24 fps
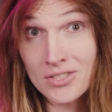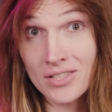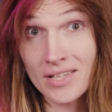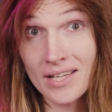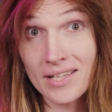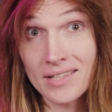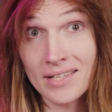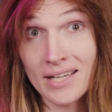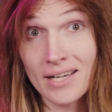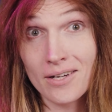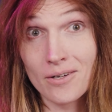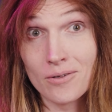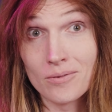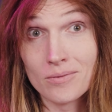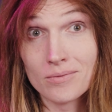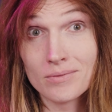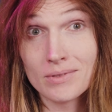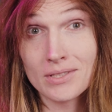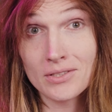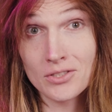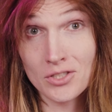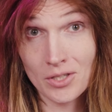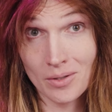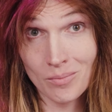say it now,
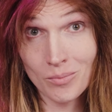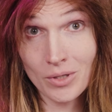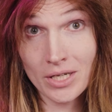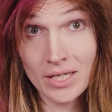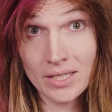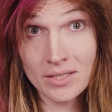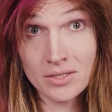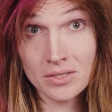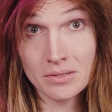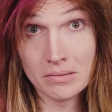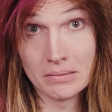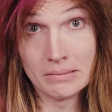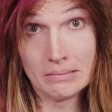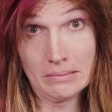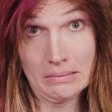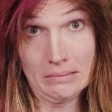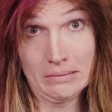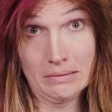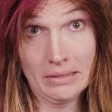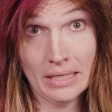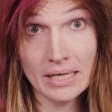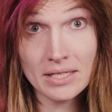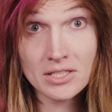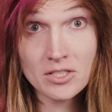in some ways,
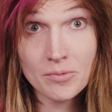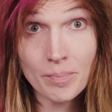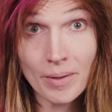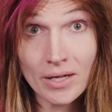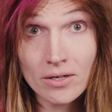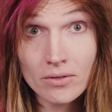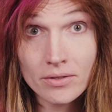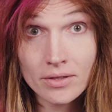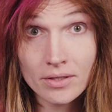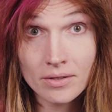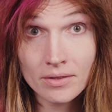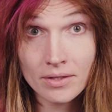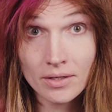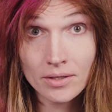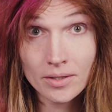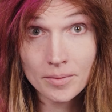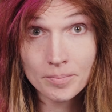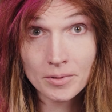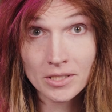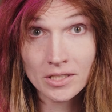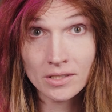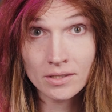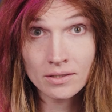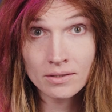that's better than
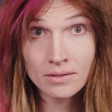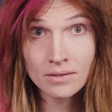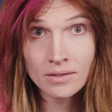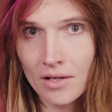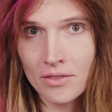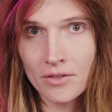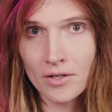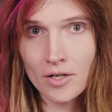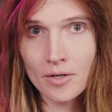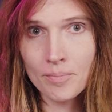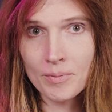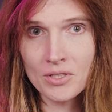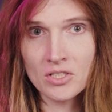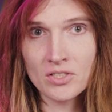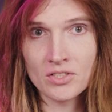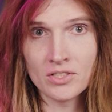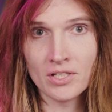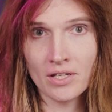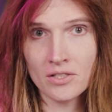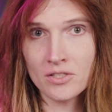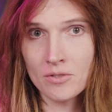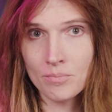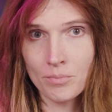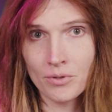therapy. A therapist
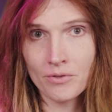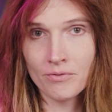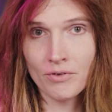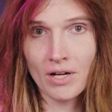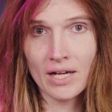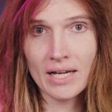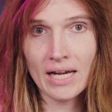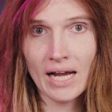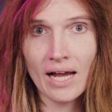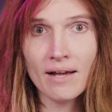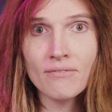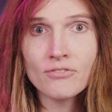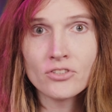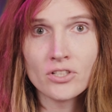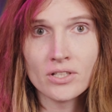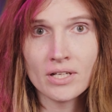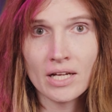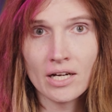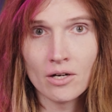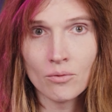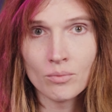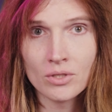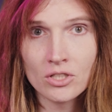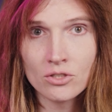doesn't provide
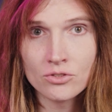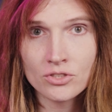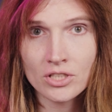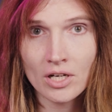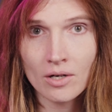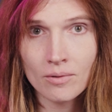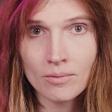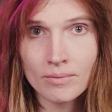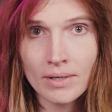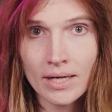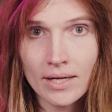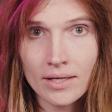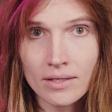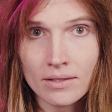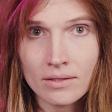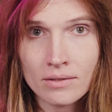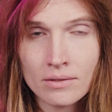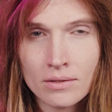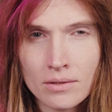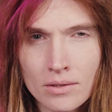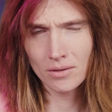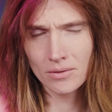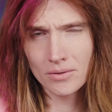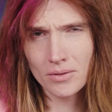aftercare when you shout red,
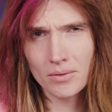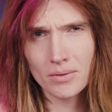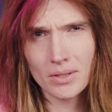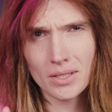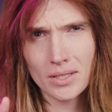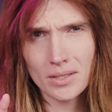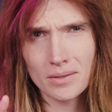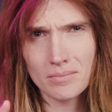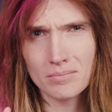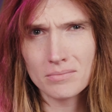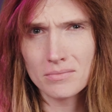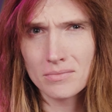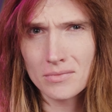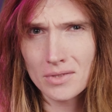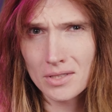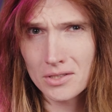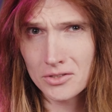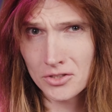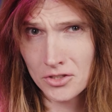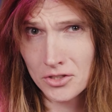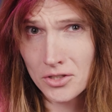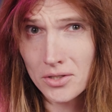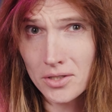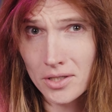although they, they
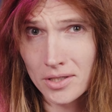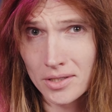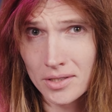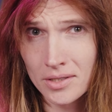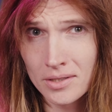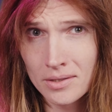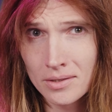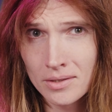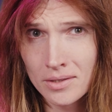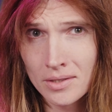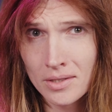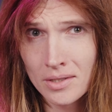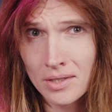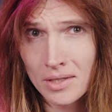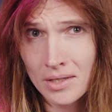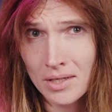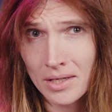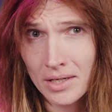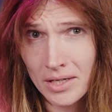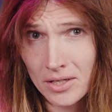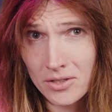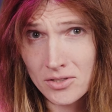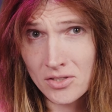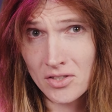should.
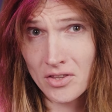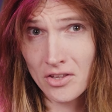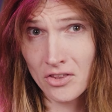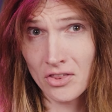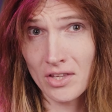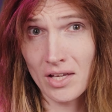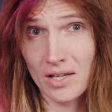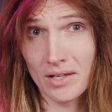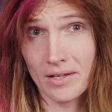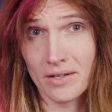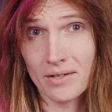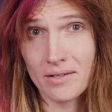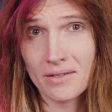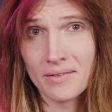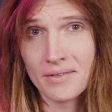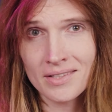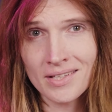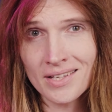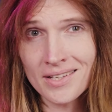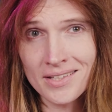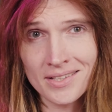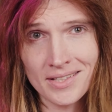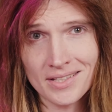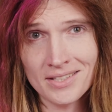Here's the thing.
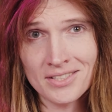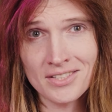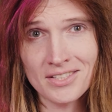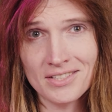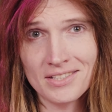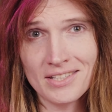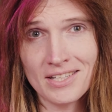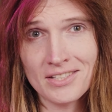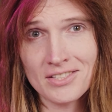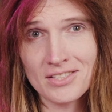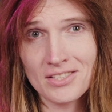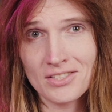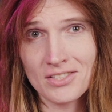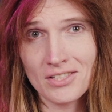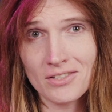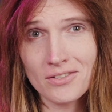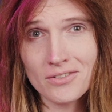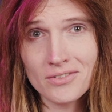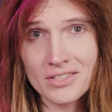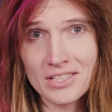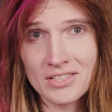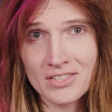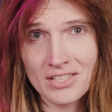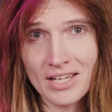Kink isn't
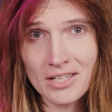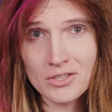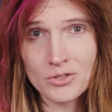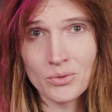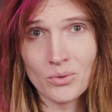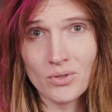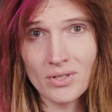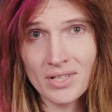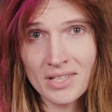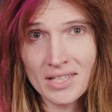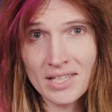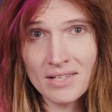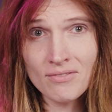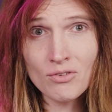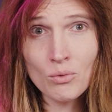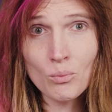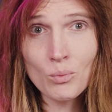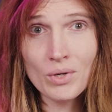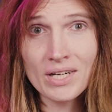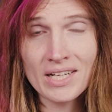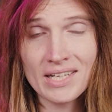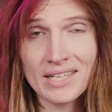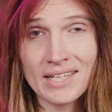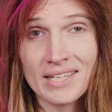necessarily sexual, and even
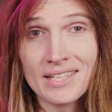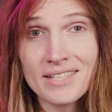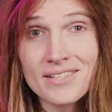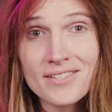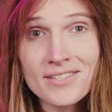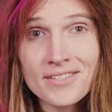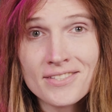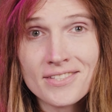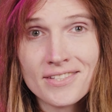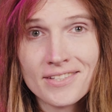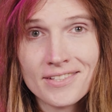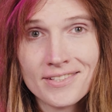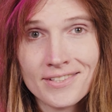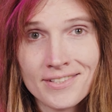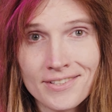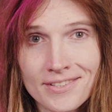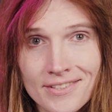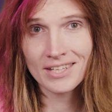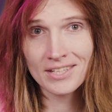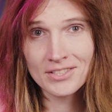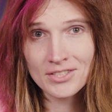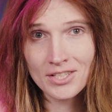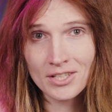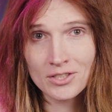when it is,
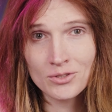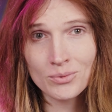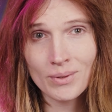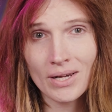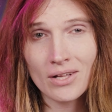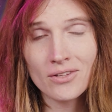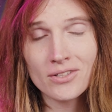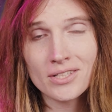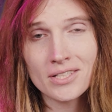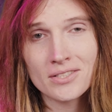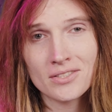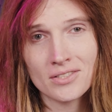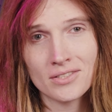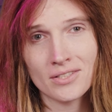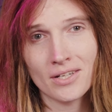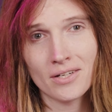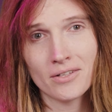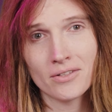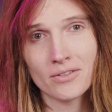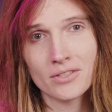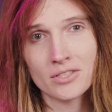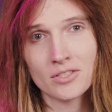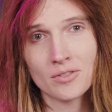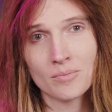that sexuality is
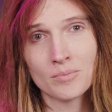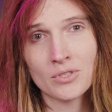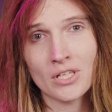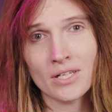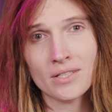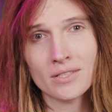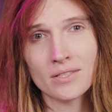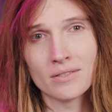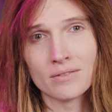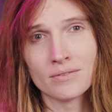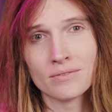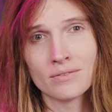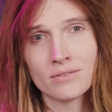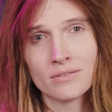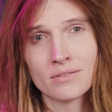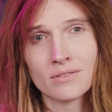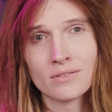entirely subjective.